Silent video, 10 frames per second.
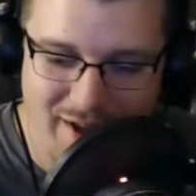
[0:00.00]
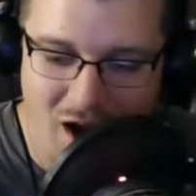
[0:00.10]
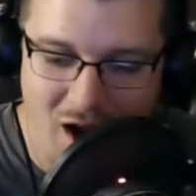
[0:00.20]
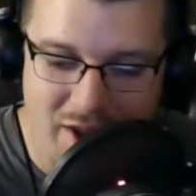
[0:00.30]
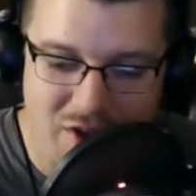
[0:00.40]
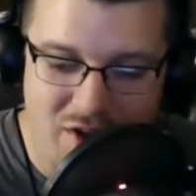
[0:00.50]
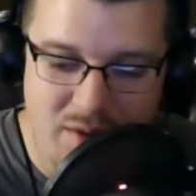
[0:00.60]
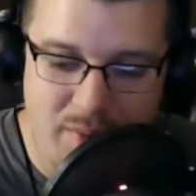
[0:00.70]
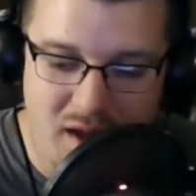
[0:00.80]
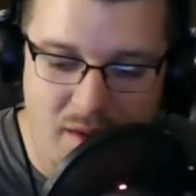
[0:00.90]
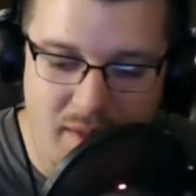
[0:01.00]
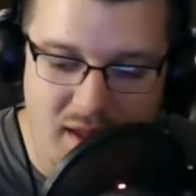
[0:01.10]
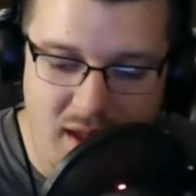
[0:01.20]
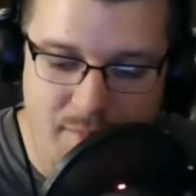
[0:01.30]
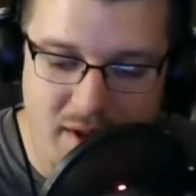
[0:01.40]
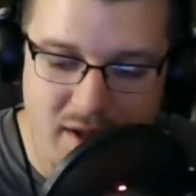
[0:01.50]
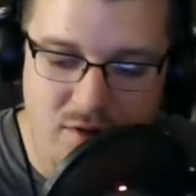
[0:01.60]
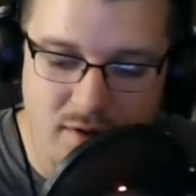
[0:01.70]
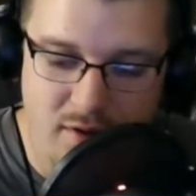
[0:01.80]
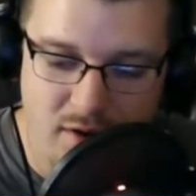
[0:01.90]
Are you gonna pick up that game, Michael,
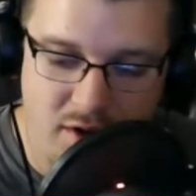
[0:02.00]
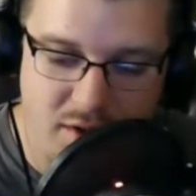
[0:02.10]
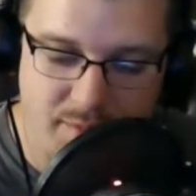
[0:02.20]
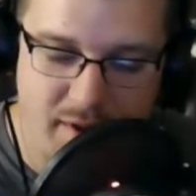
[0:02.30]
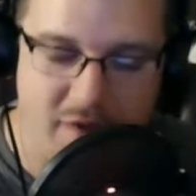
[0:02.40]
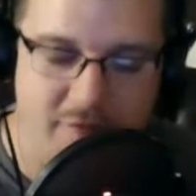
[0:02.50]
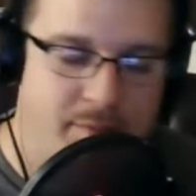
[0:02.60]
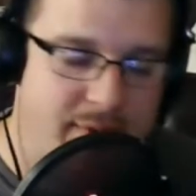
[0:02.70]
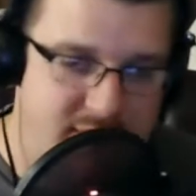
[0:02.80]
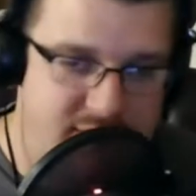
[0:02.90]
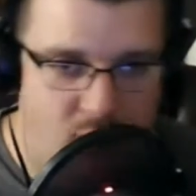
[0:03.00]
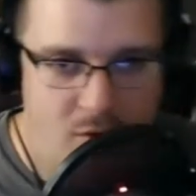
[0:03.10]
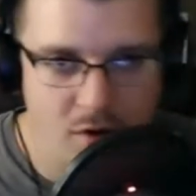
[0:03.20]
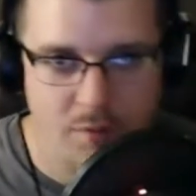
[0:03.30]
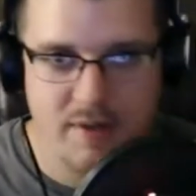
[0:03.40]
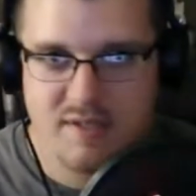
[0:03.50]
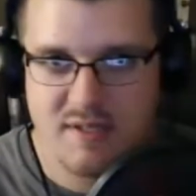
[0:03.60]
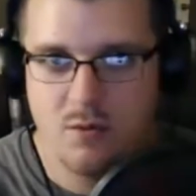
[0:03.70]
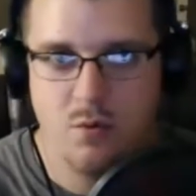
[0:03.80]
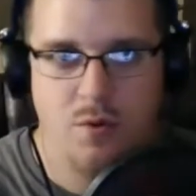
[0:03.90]
or are you gonna pick it up for PS4 or
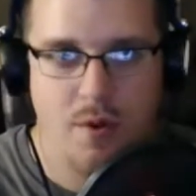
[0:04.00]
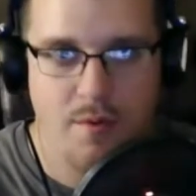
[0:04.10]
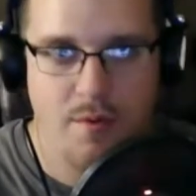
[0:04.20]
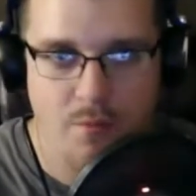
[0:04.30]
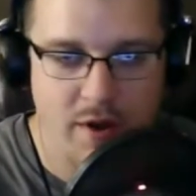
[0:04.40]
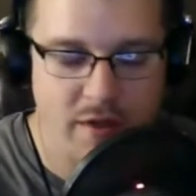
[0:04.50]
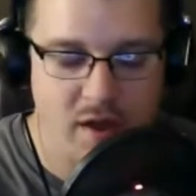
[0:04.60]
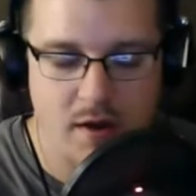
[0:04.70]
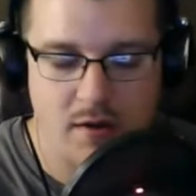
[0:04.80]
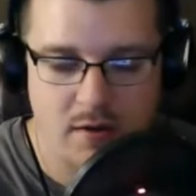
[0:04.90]
PC? What were you thinking?